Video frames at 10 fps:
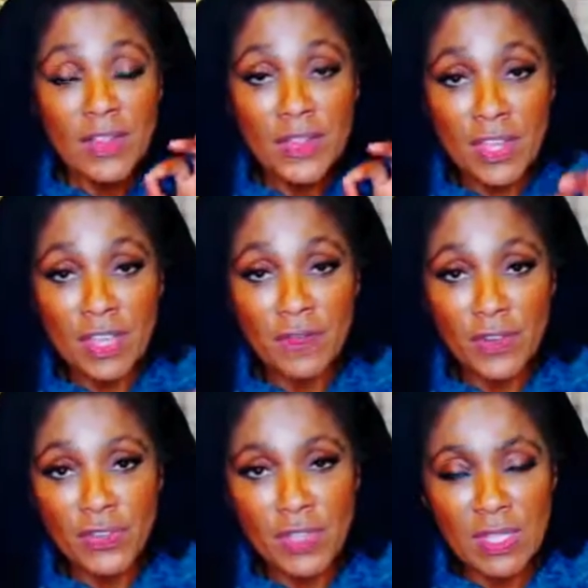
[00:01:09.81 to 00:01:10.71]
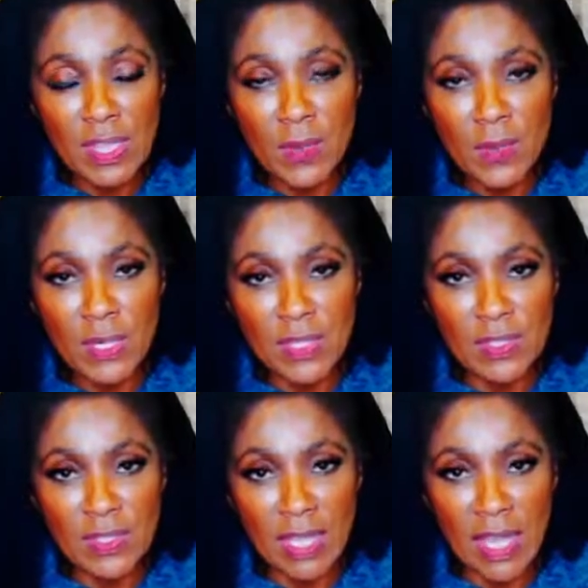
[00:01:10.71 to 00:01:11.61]
The first thing that I wanted
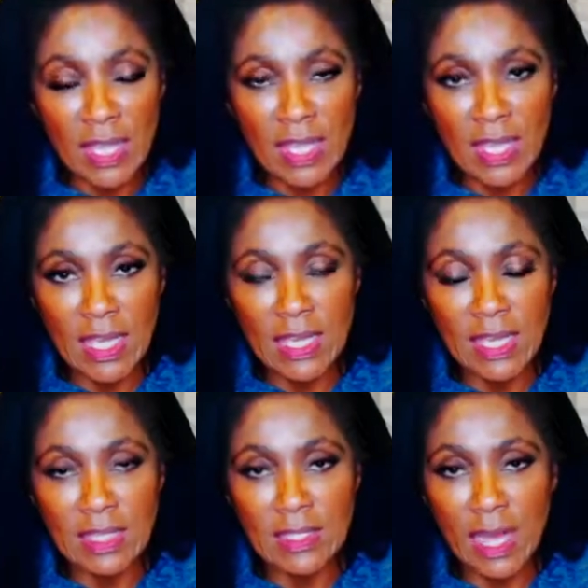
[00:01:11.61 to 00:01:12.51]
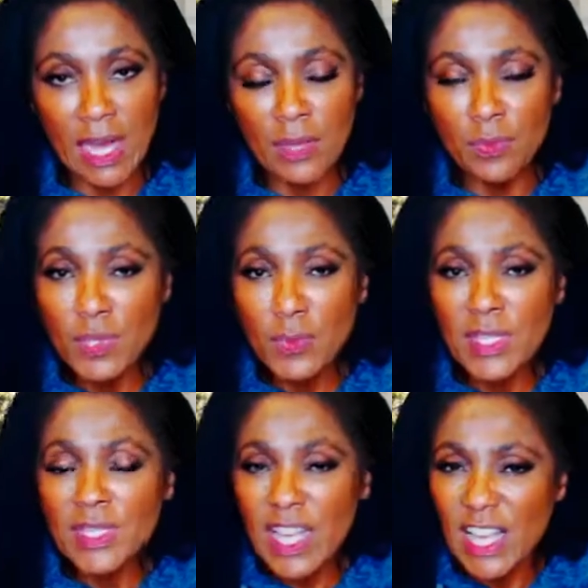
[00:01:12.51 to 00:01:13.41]
to say is we
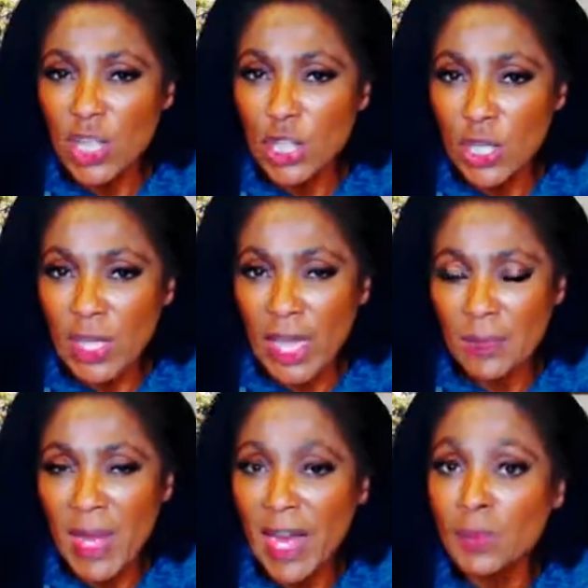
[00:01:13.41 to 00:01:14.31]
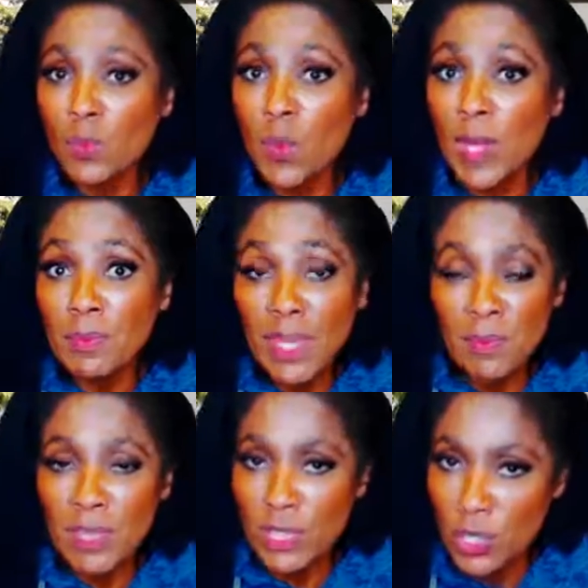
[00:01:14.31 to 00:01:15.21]
wanted to take a look at perhaps what
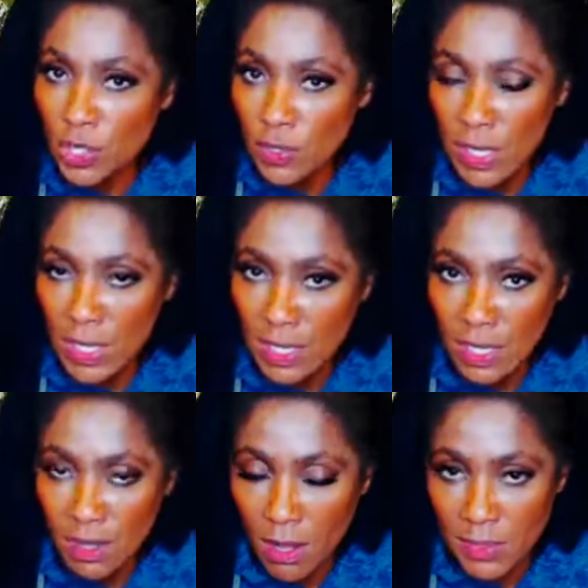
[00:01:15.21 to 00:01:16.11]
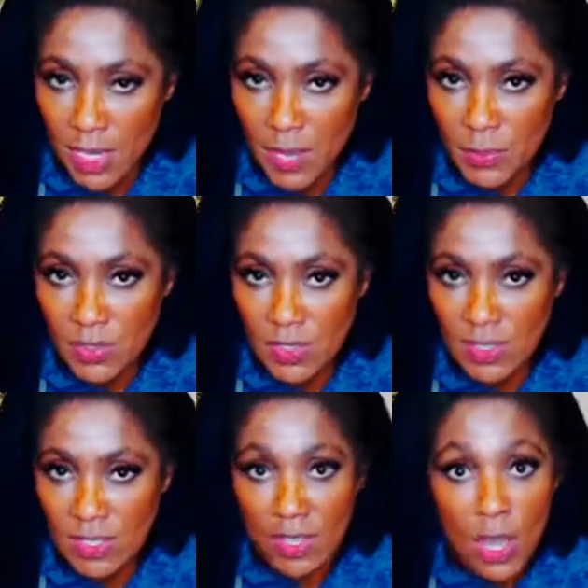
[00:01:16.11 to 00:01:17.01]
might be occurring in Alzheimer's
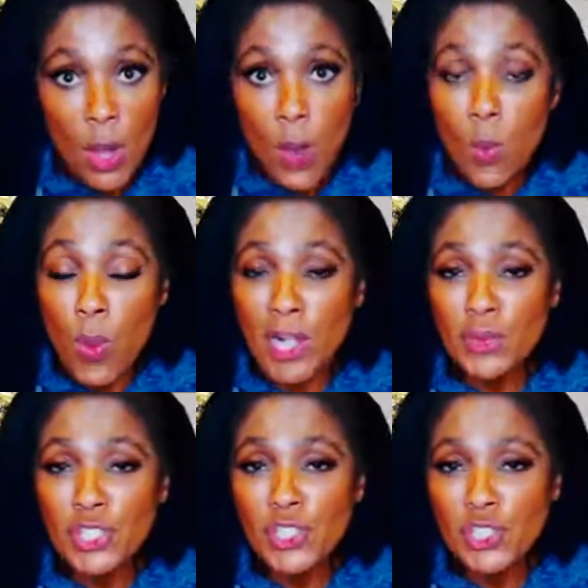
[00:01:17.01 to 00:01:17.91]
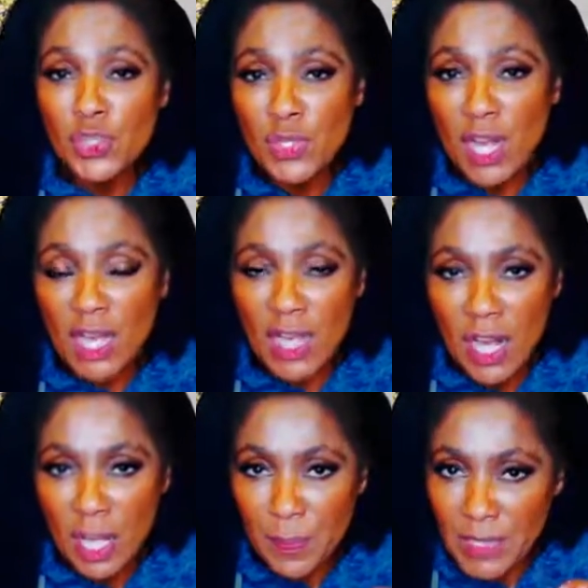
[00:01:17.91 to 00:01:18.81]
disease. While we do
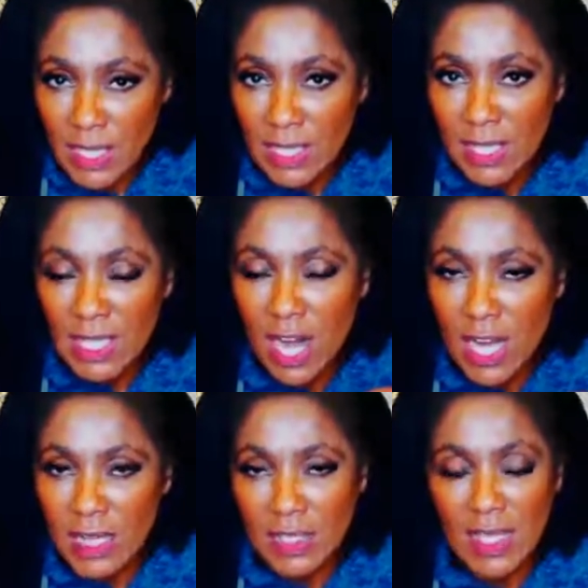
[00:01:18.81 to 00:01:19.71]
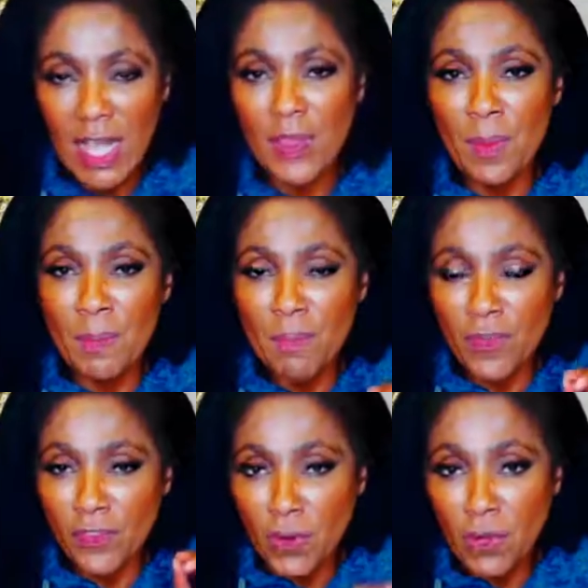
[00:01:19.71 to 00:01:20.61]
not completely understand the
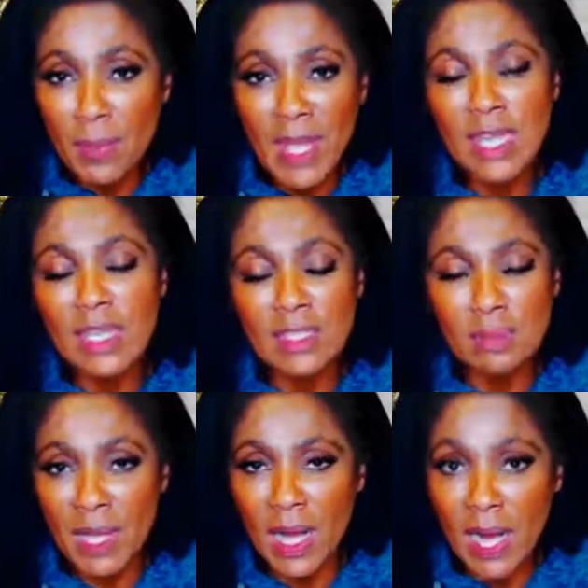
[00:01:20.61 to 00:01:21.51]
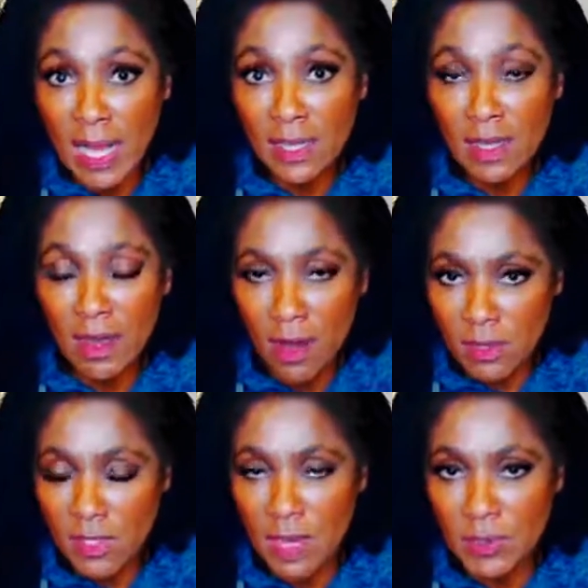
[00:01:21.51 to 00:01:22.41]
full mechanism behind
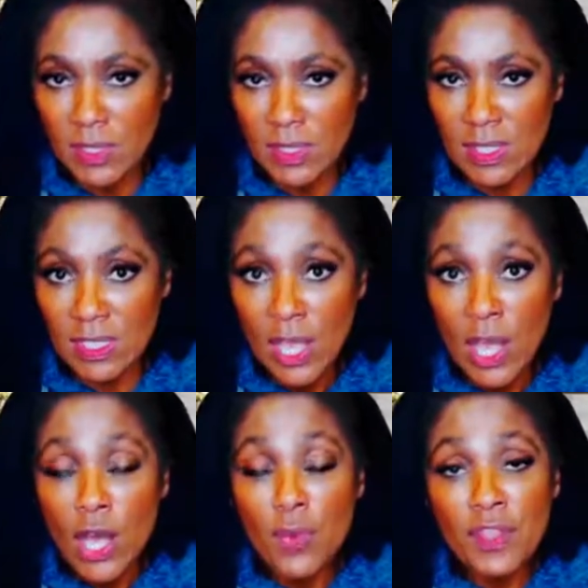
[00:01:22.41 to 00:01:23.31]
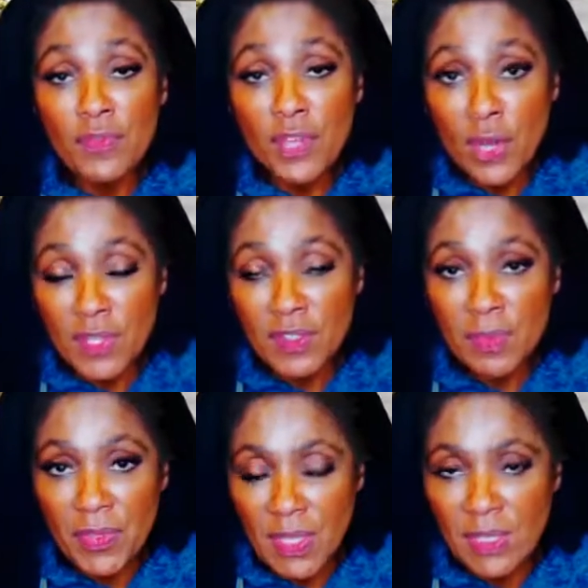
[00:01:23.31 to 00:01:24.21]
Alzheimer's disease, we've noticed
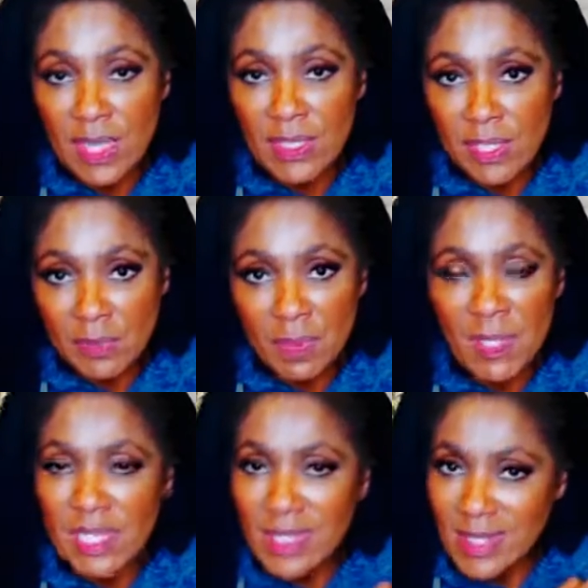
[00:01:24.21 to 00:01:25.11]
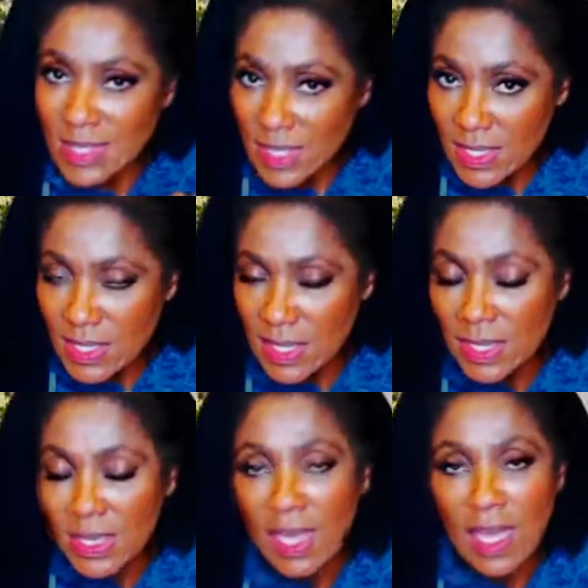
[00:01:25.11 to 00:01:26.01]
some things that seem to be
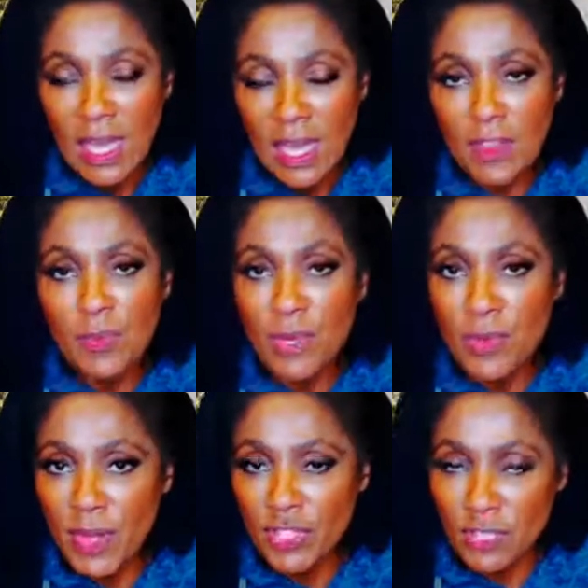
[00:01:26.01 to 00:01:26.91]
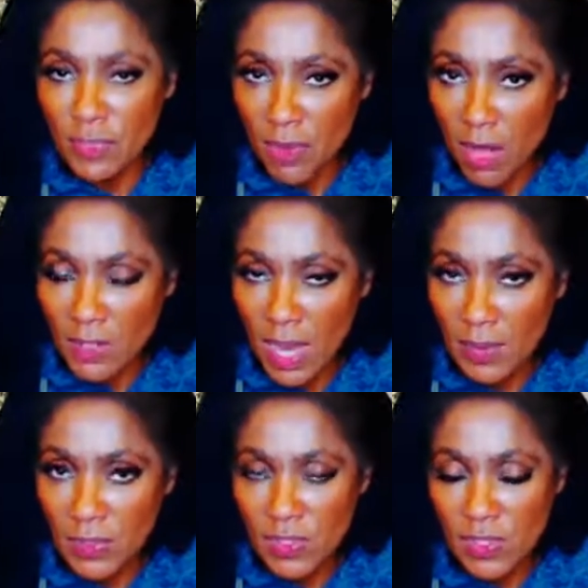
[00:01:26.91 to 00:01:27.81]
consistent in the progression of
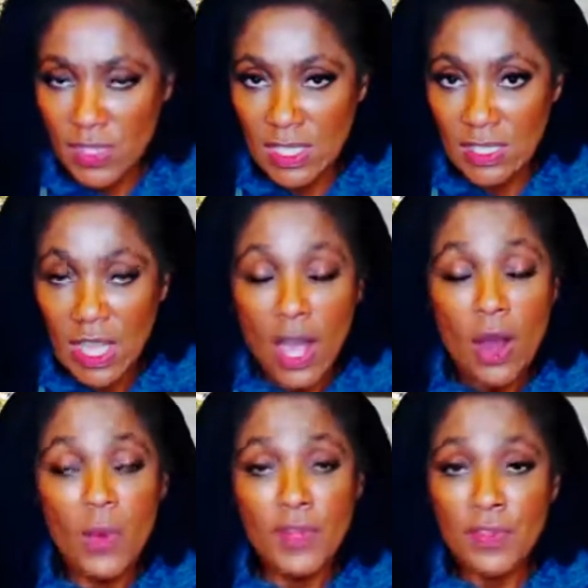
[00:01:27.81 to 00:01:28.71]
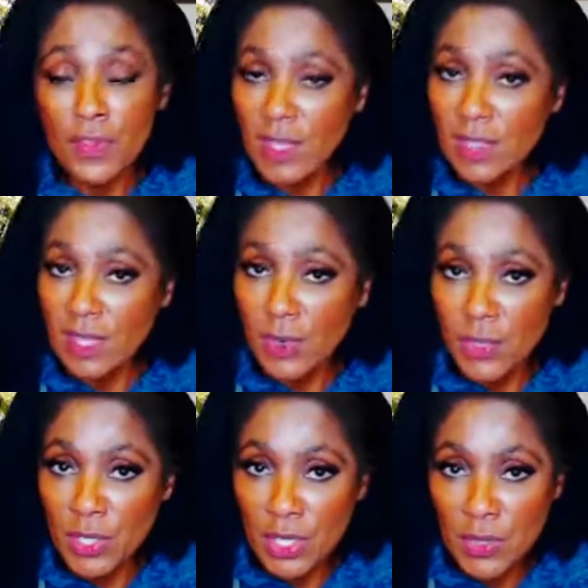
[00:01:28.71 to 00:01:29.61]
Alzheimer's disease. One of the things
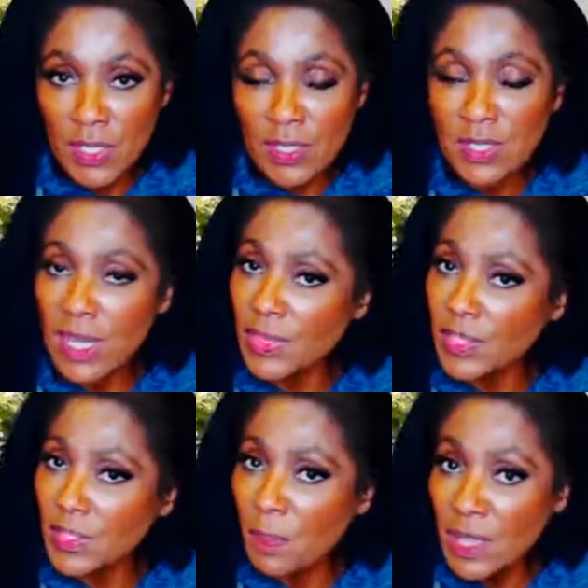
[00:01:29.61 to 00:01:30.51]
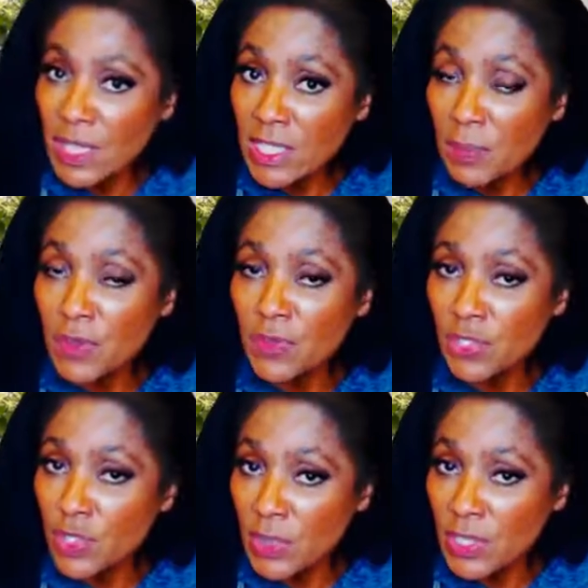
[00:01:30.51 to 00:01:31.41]
that we notice is that there's a buildup
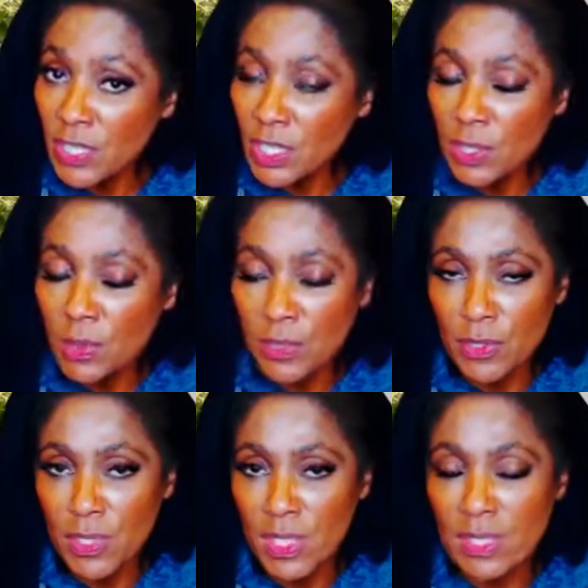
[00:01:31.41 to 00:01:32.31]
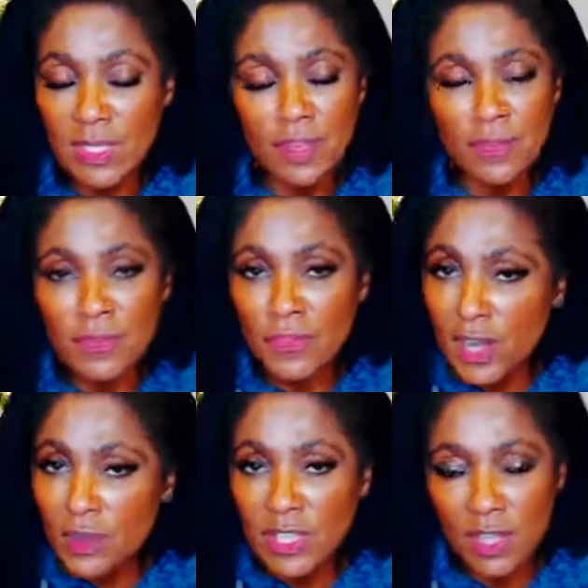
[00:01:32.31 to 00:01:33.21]
of two particular proteins that are
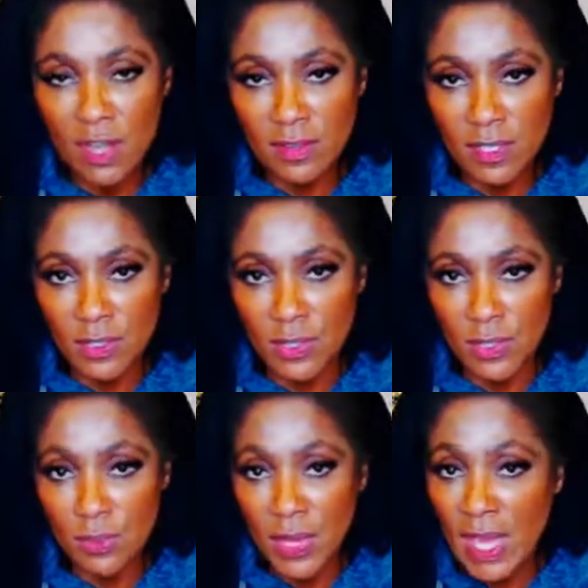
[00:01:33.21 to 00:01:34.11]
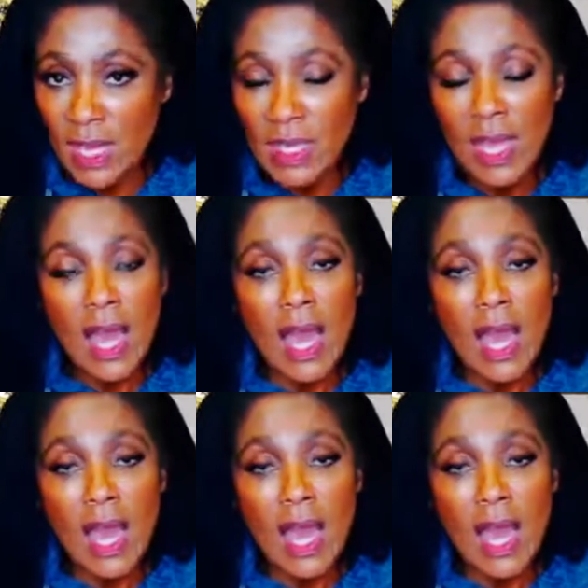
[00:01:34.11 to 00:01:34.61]
very toxic to the brain